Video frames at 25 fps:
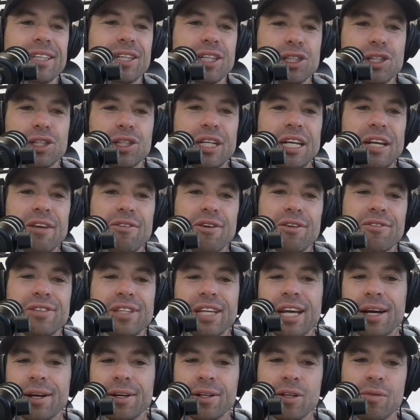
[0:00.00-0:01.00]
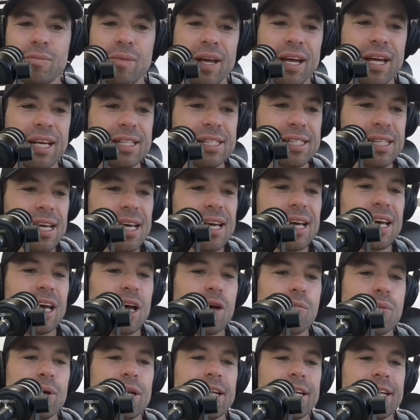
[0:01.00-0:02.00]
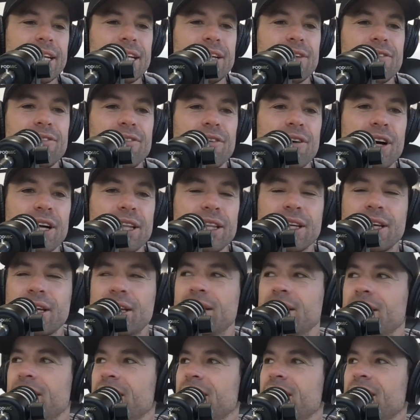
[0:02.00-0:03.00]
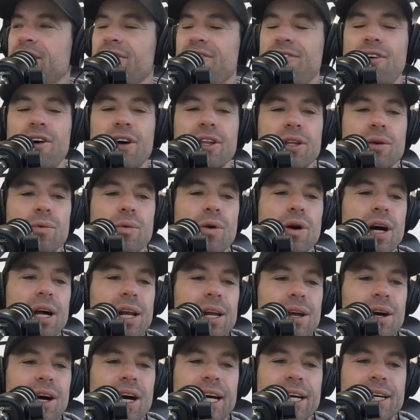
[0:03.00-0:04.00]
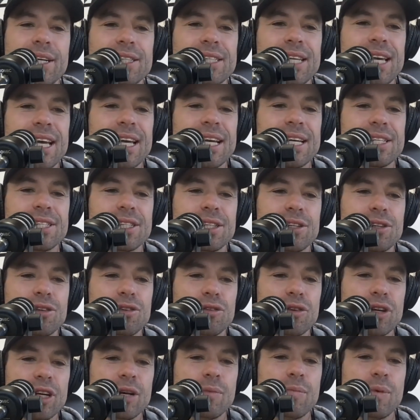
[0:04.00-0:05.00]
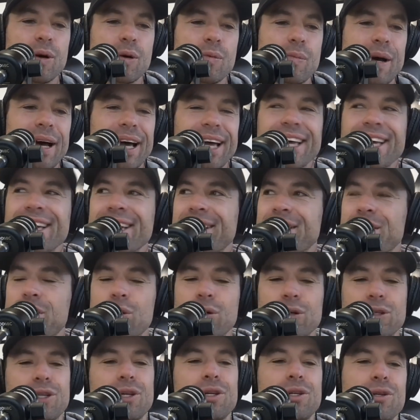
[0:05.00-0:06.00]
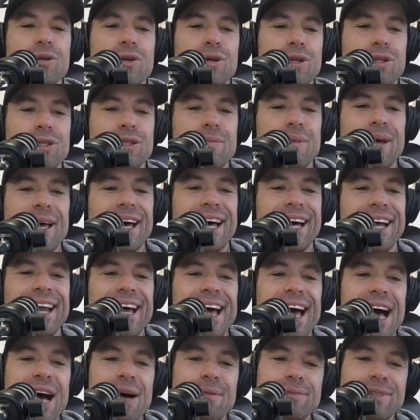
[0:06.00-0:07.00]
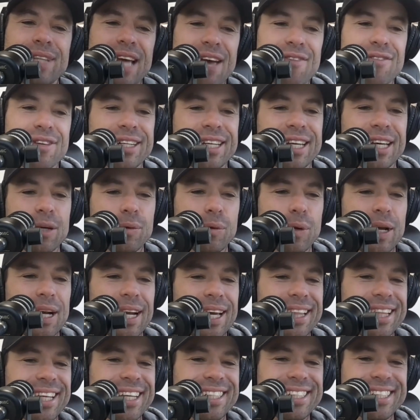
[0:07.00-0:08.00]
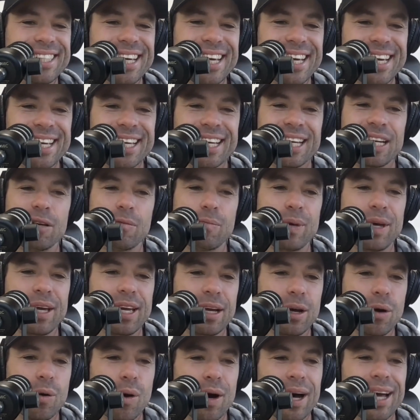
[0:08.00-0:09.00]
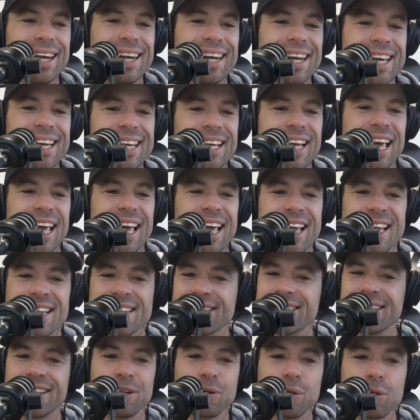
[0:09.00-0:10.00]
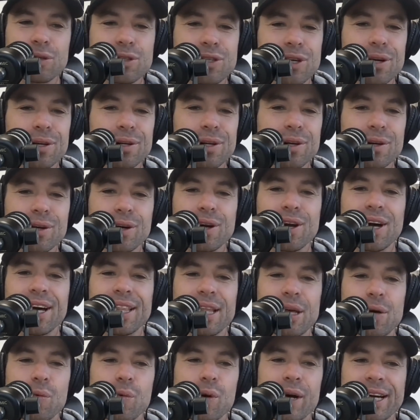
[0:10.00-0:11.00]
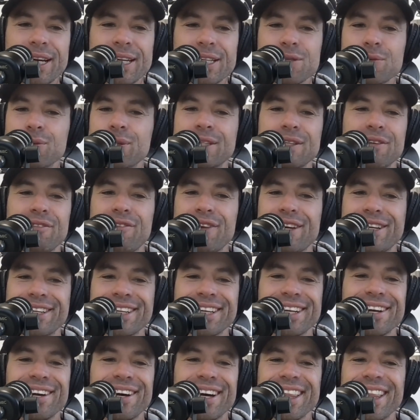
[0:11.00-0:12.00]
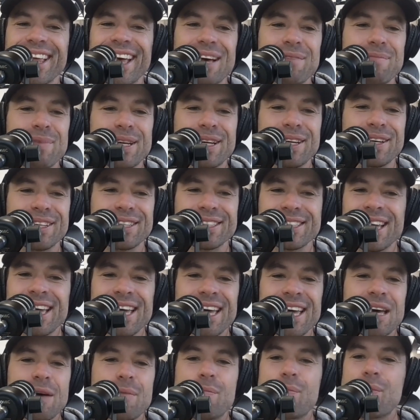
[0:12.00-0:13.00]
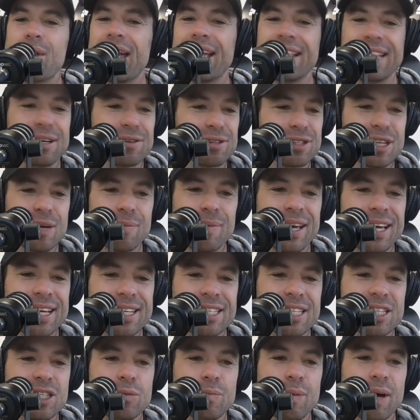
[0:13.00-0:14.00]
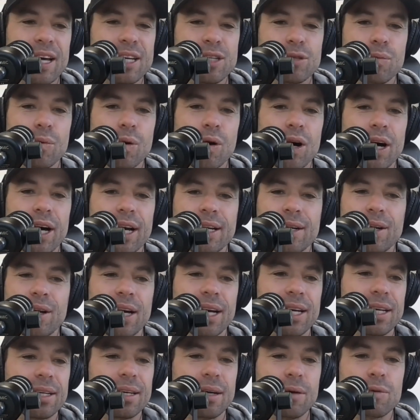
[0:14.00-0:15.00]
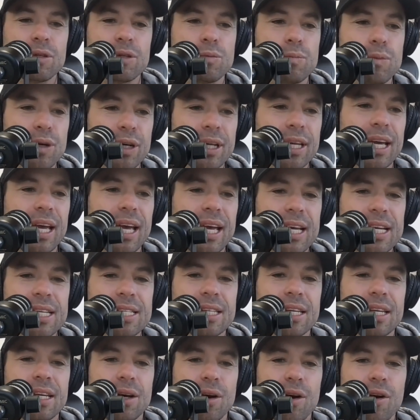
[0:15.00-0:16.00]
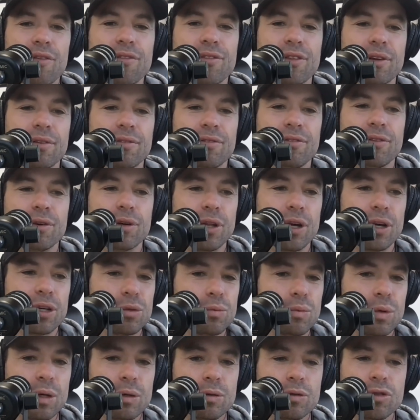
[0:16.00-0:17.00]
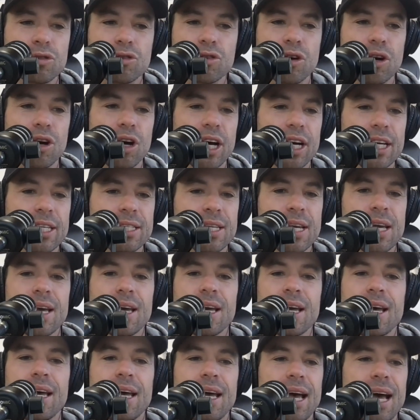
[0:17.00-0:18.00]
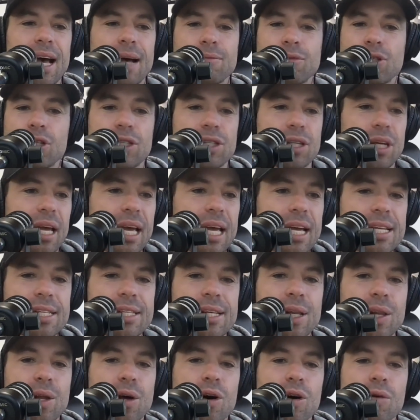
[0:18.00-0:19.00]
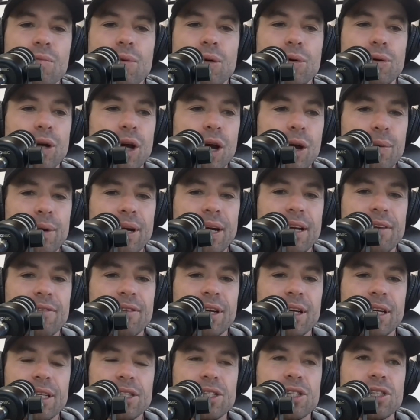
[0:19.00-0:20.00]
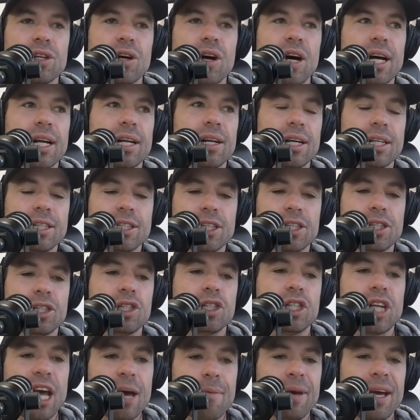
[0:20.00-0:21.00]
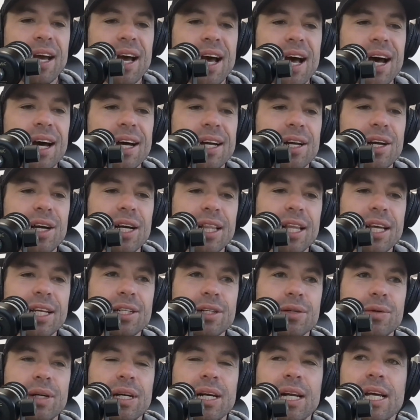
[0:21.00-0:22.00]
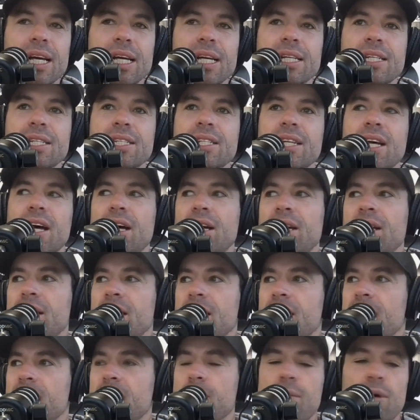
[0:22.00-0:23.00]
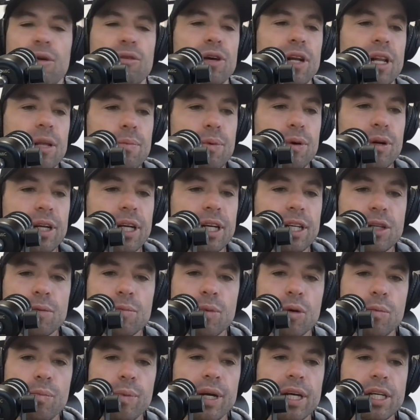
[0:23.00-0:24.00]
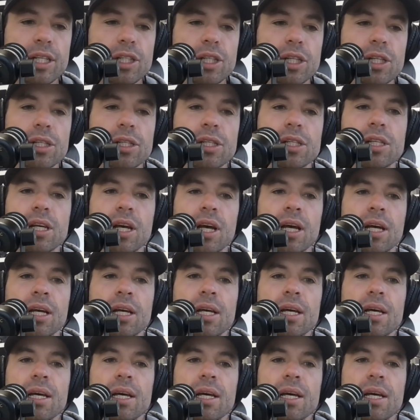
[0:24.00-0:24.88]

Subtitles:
And I should never have doubted the man's ability to find the white line because he is incredible. But you also talked about David Kidwell and their D and it being quite league-esque. It also looked like their wingers were defending like that because, man, there was some easy space wide. Like it was pretty easy often for those Will's tries. Just an easy long ball, no one even in sight, like just jamming hard like they do in league. So, but really predictable pictures. So,